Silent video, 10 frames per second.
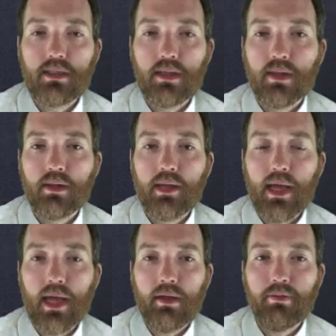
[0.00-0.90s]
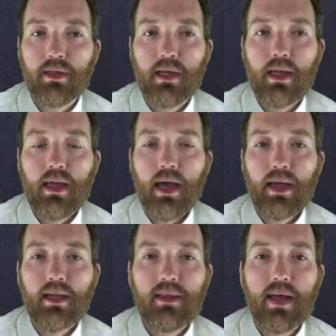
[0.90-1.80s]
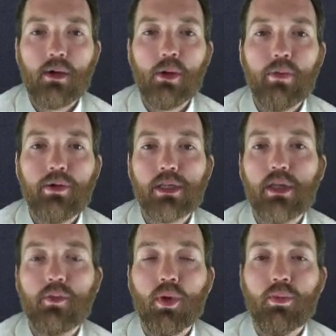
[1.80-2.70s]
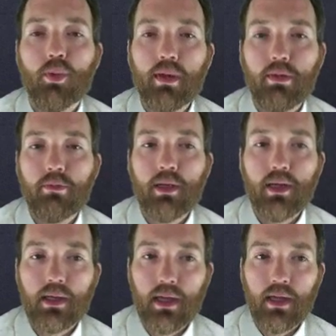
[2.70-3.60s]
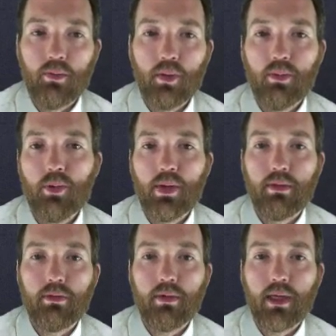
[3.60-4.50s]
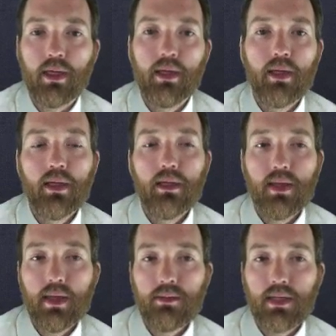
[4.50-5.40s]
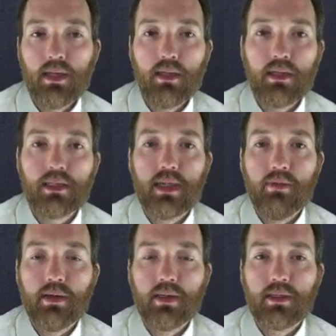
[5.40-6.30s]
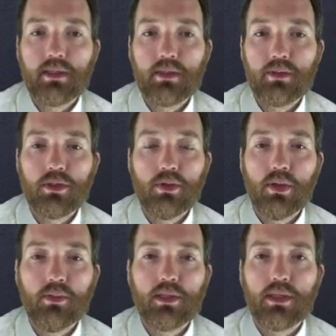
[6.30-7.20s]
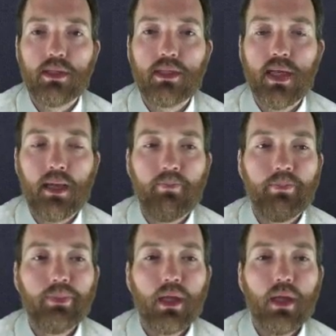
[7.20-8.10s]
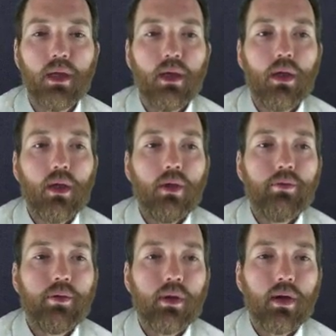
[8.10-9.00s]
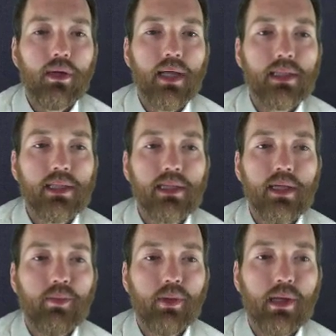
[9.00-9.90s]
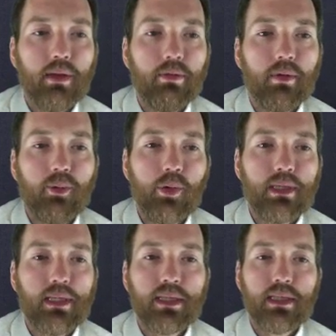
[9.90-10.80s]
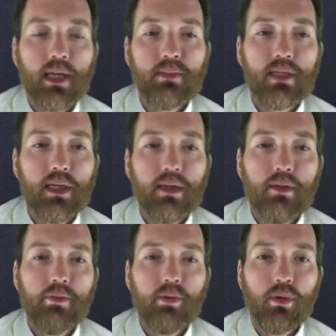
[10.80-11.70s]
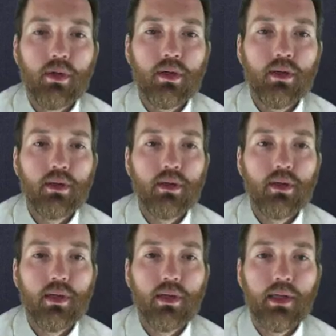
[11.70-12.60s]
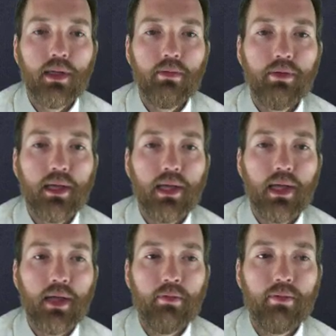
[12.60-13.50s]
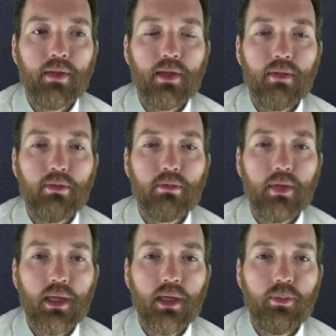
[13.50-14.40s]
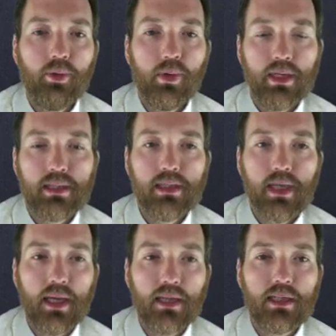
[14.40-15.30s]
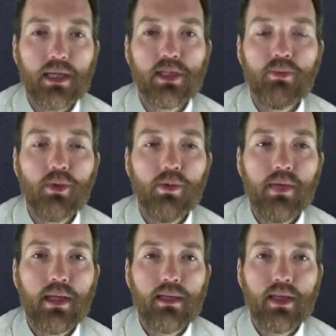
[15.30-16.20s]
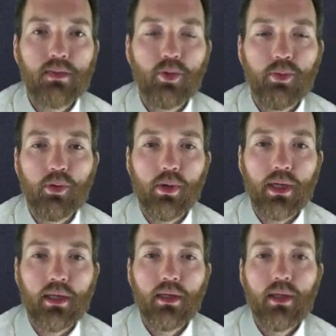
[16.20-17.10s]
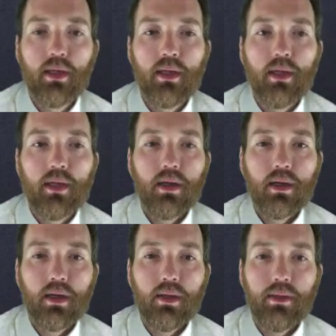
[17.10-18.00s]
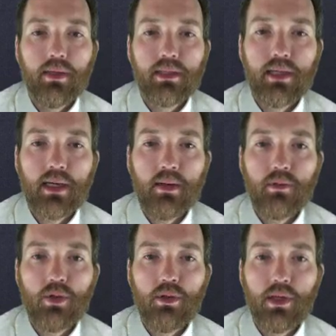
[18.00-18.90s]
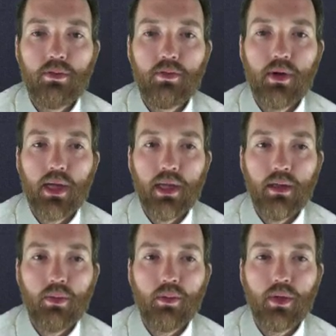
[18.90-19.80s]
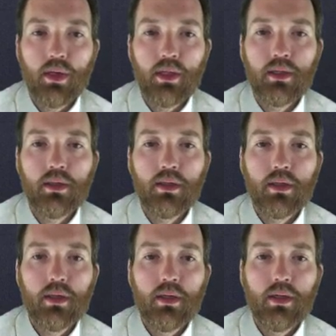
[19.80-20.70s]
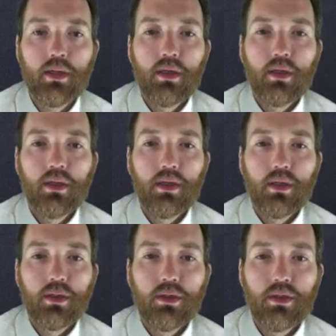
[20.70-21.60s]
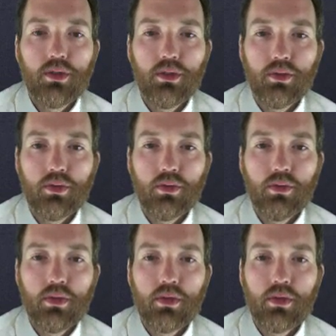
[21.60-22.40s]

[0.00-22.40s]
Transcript: to the left, I get that coefficient of 1.3 again. 1.3 times 10 to the 7. Those two numbers are the same. For our next example, I have 3.6 times 10 to the 4. If I have the 3.6, and I just move that decimal point, this time to the right, 1, 2,